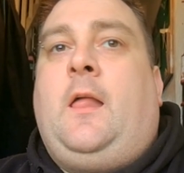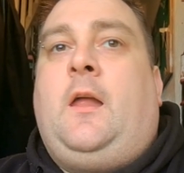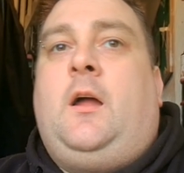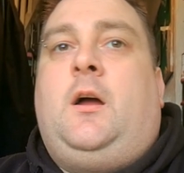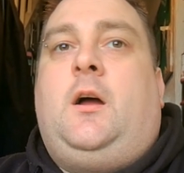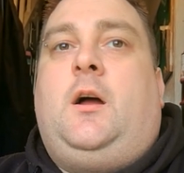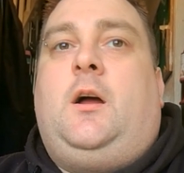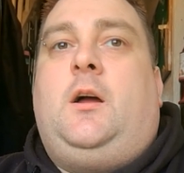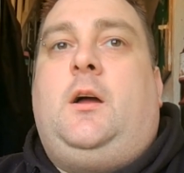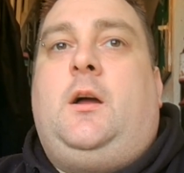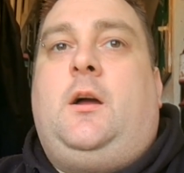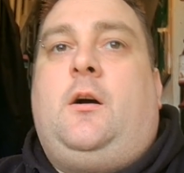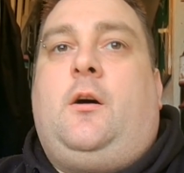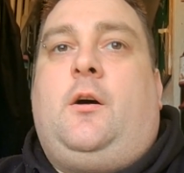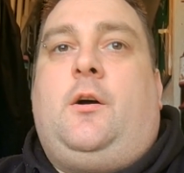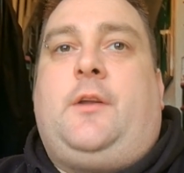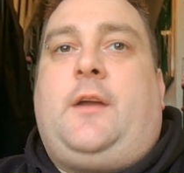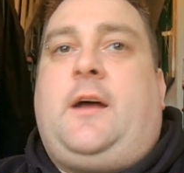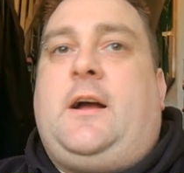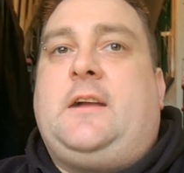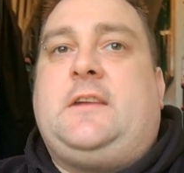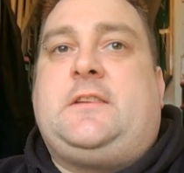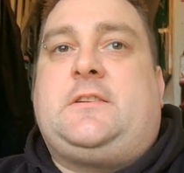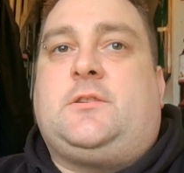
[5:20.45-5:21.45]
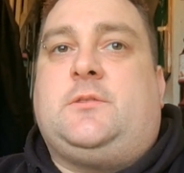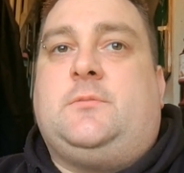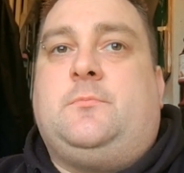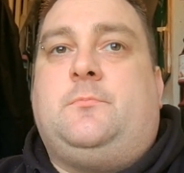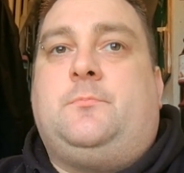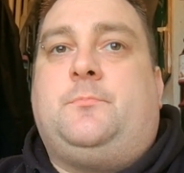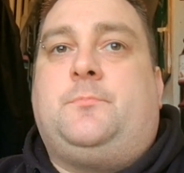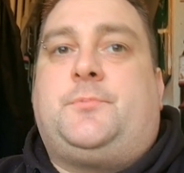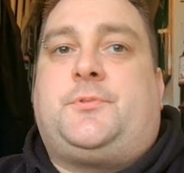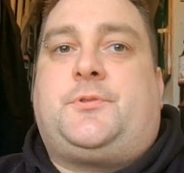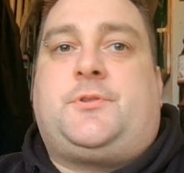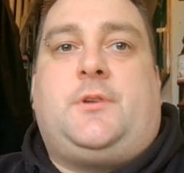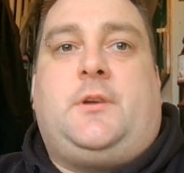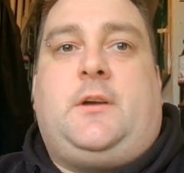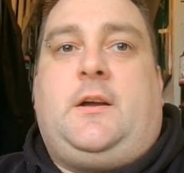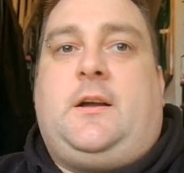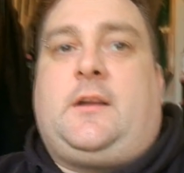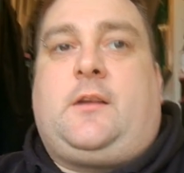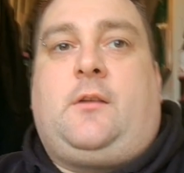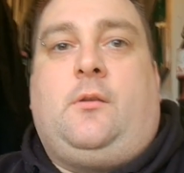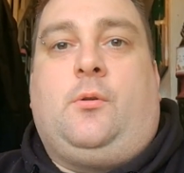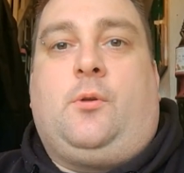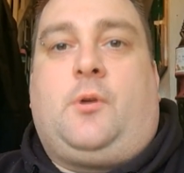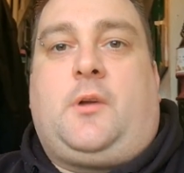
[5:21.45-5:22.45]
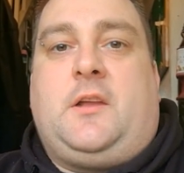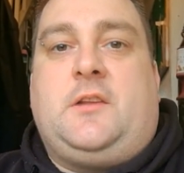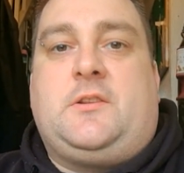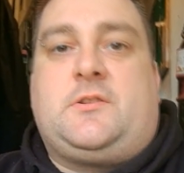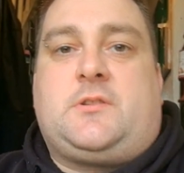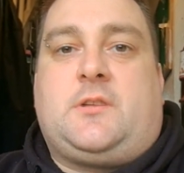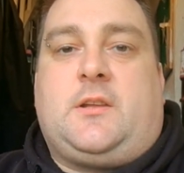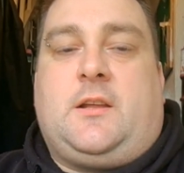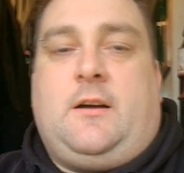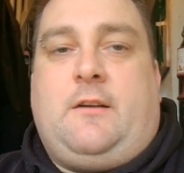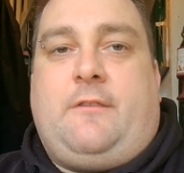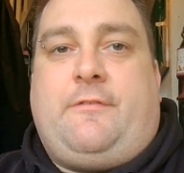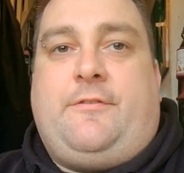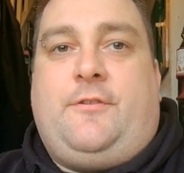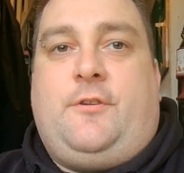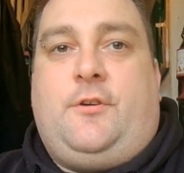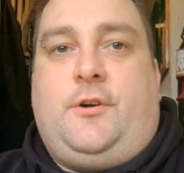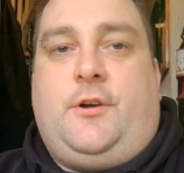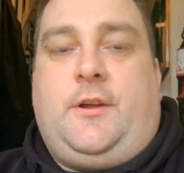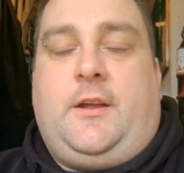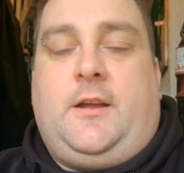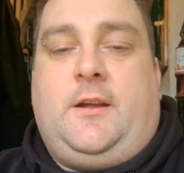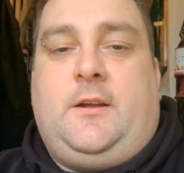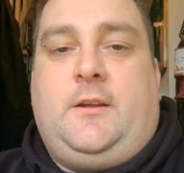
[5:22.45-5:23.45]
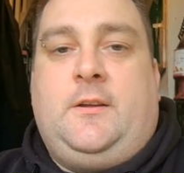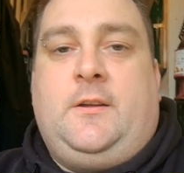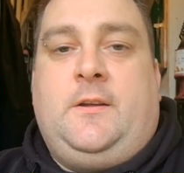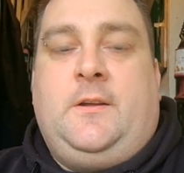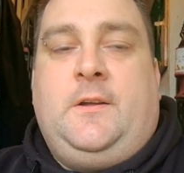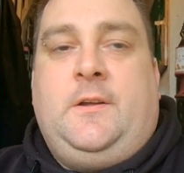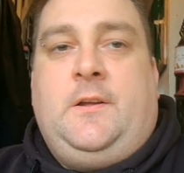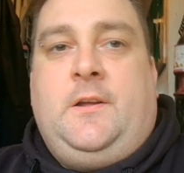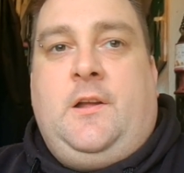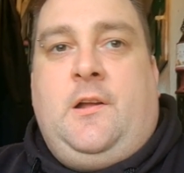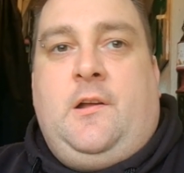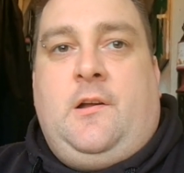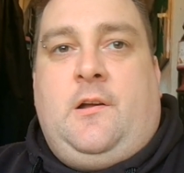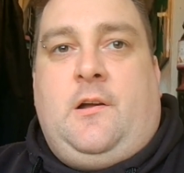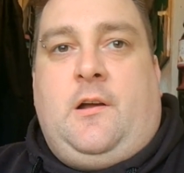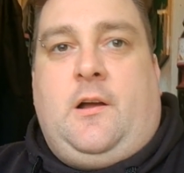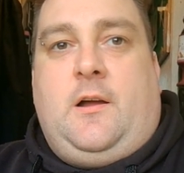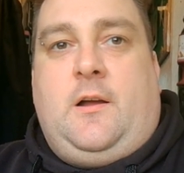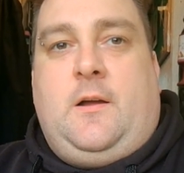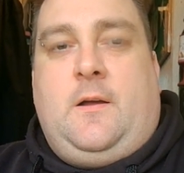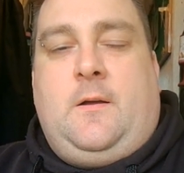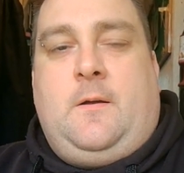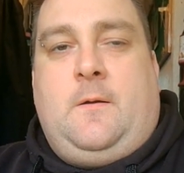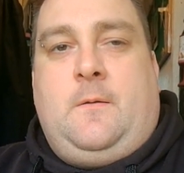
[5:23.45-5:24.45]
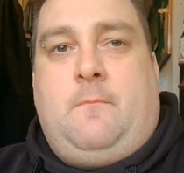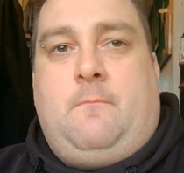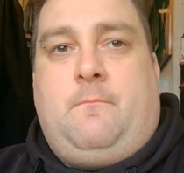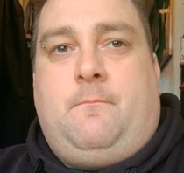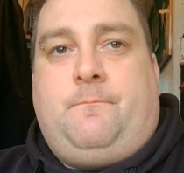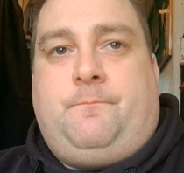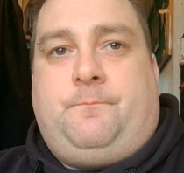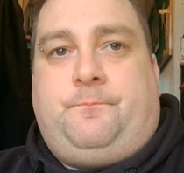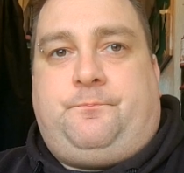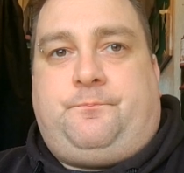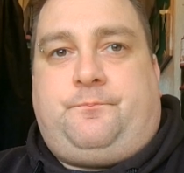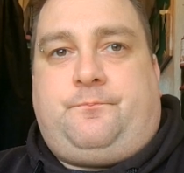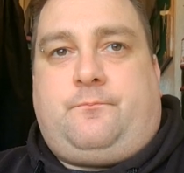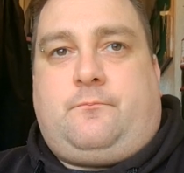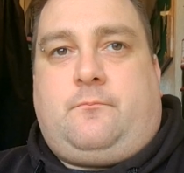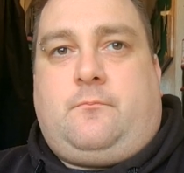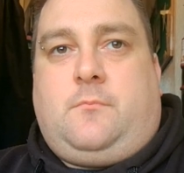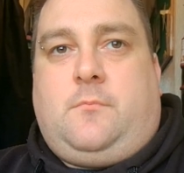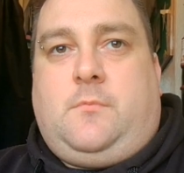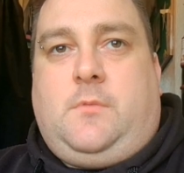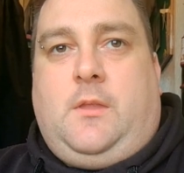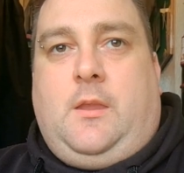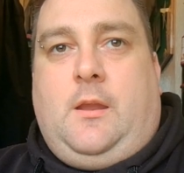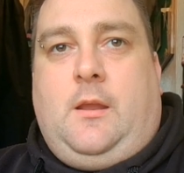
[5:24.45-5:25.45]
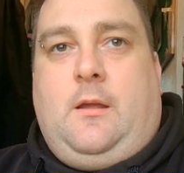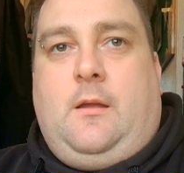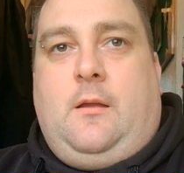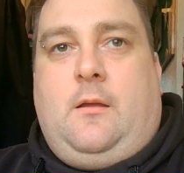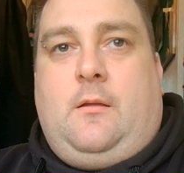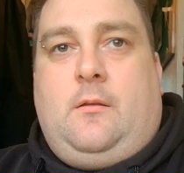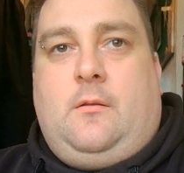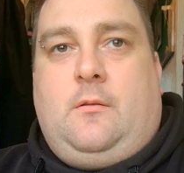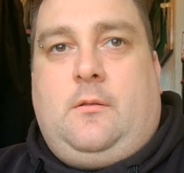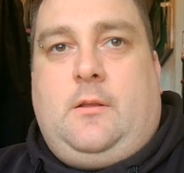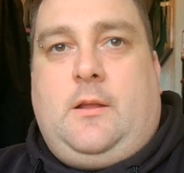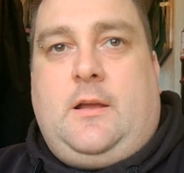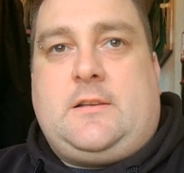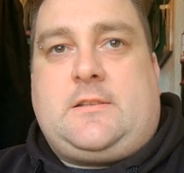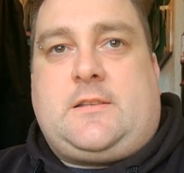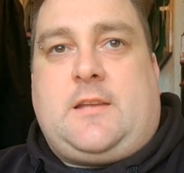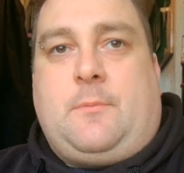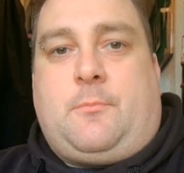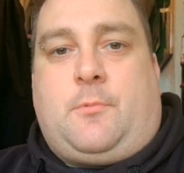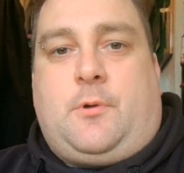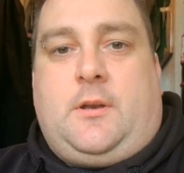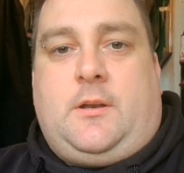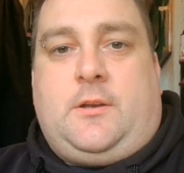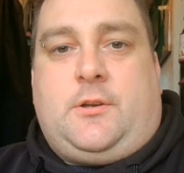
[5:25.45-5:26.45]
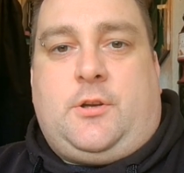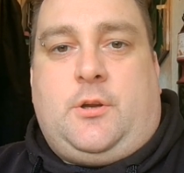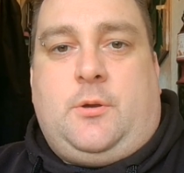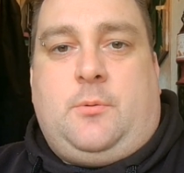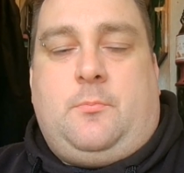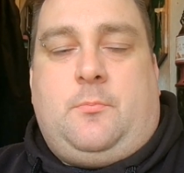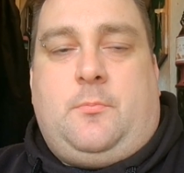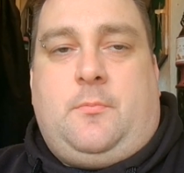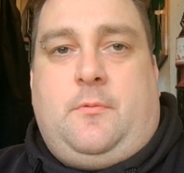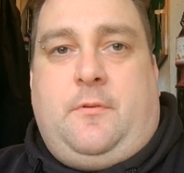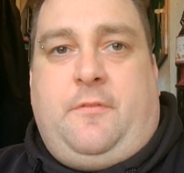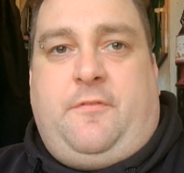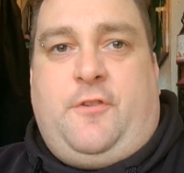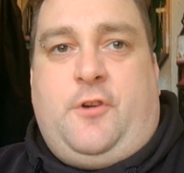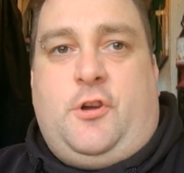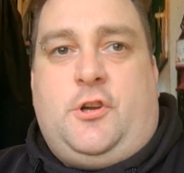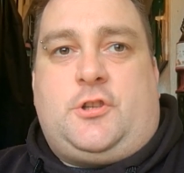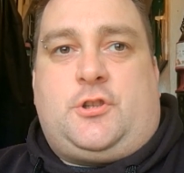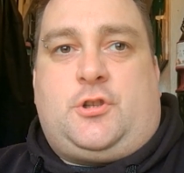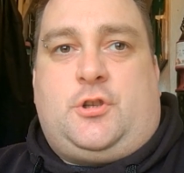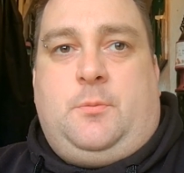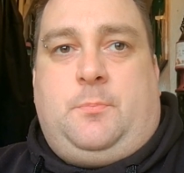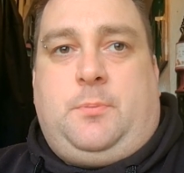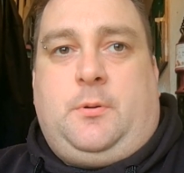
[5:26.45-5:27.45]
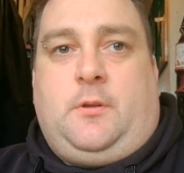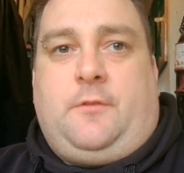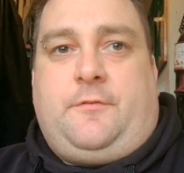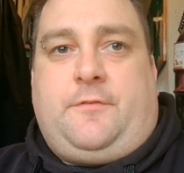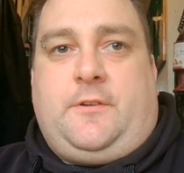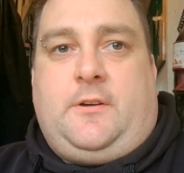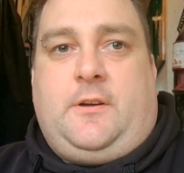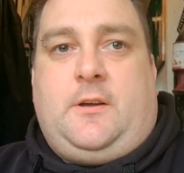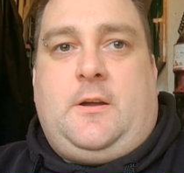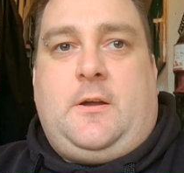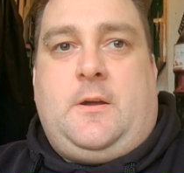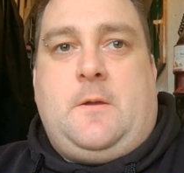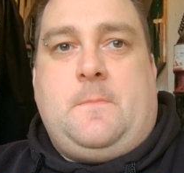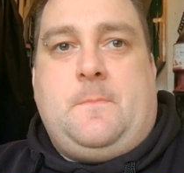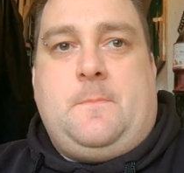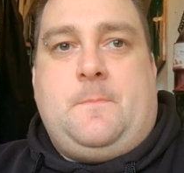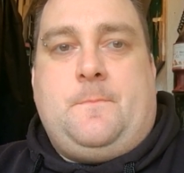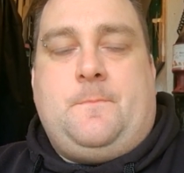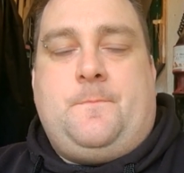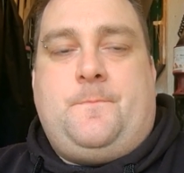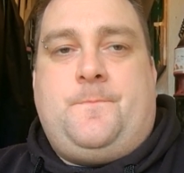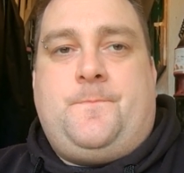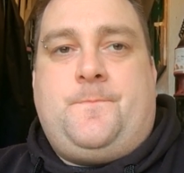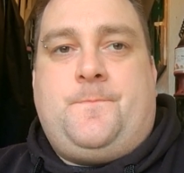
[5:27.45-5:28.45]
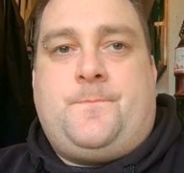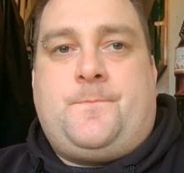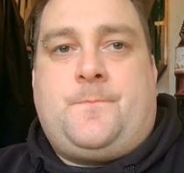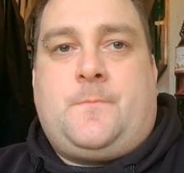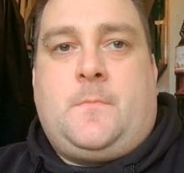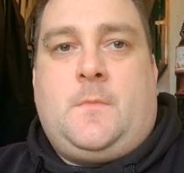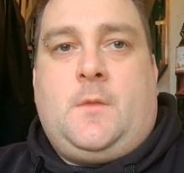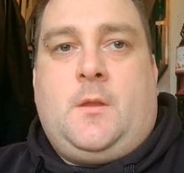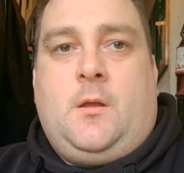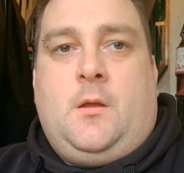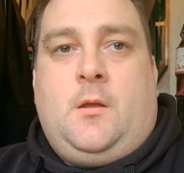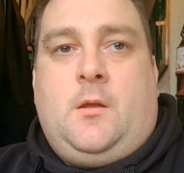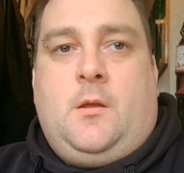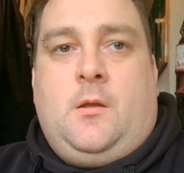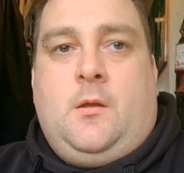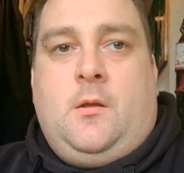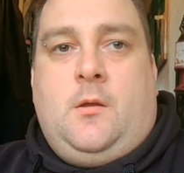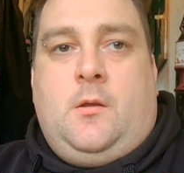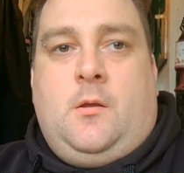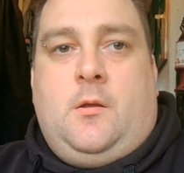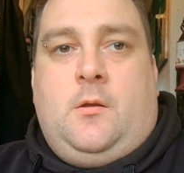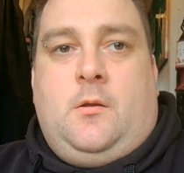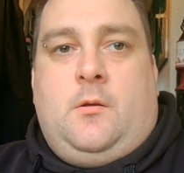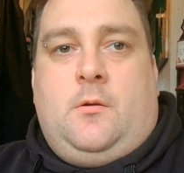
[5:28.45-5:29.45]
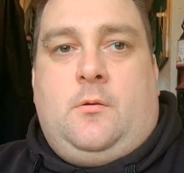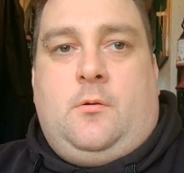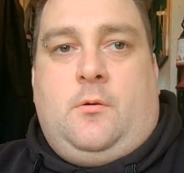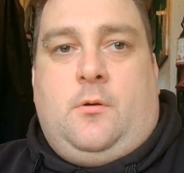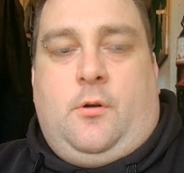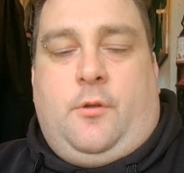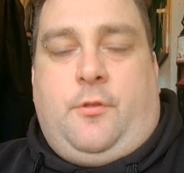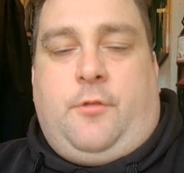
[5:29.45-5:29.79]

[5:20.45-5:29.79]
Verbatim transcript: uh, on items. I can look into that for you. Um, like I said, I'm going to do my first couple of um, other